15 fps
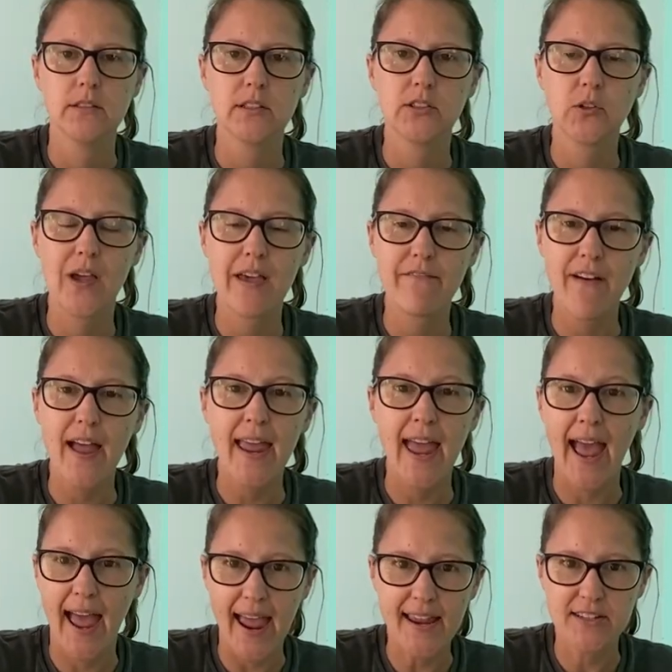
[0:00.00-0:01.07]
So if I
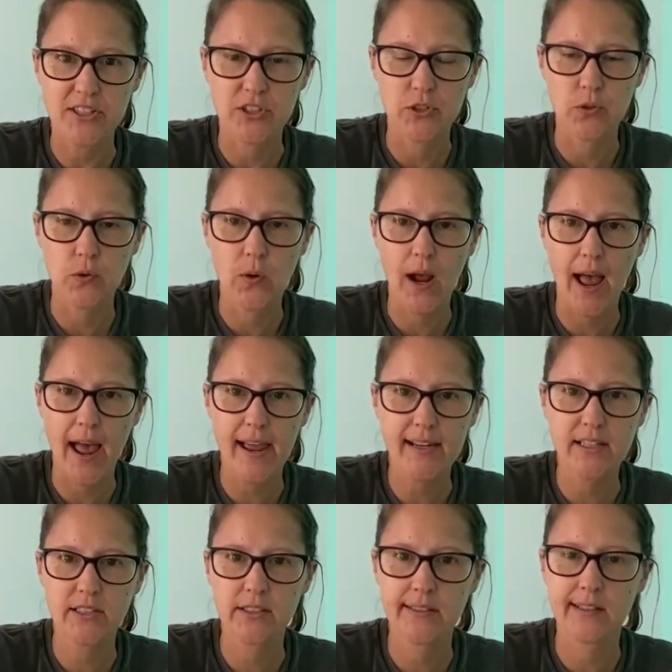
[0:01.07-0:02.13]
had to,
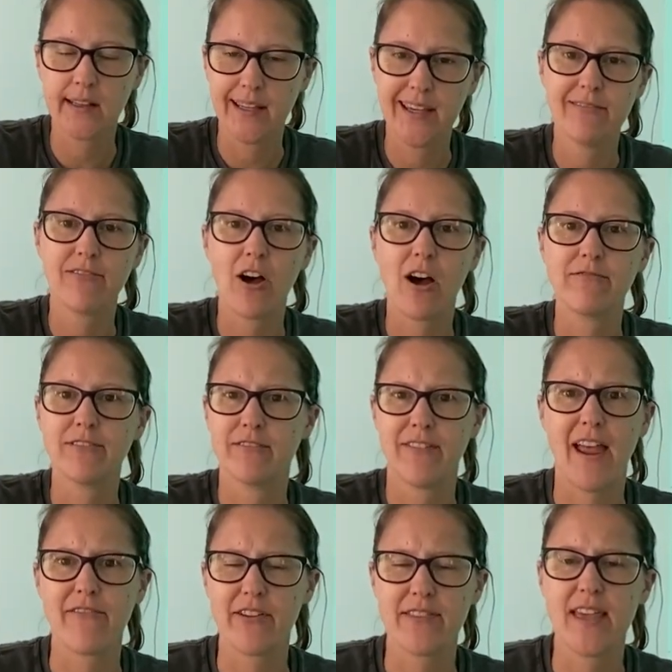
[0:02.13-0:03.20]
I could live off of
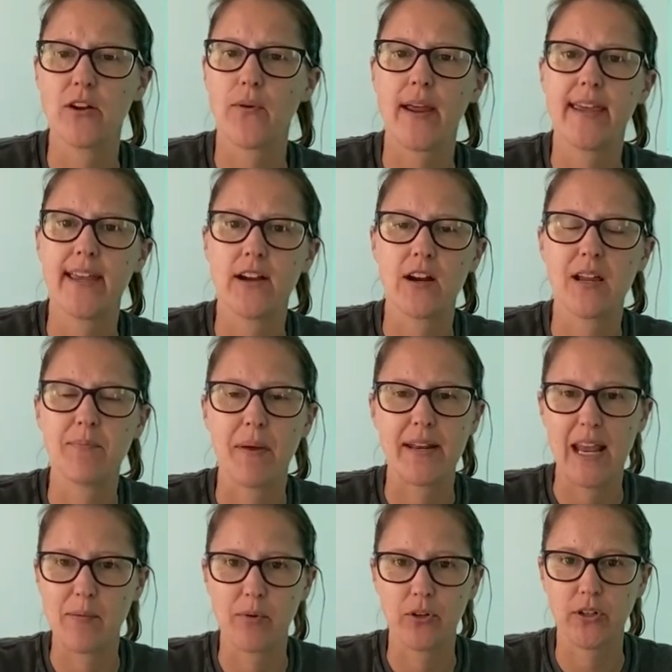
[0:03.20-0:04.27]
everything right here in my
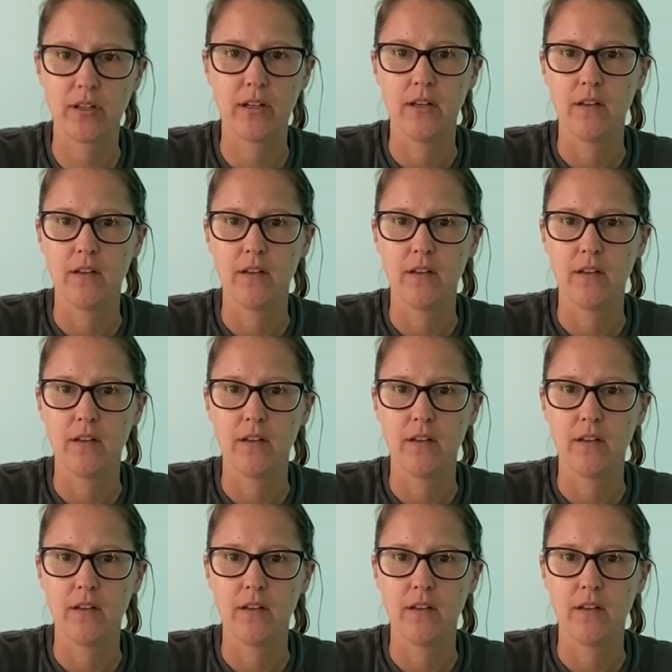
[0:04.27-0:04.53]
neighborhood.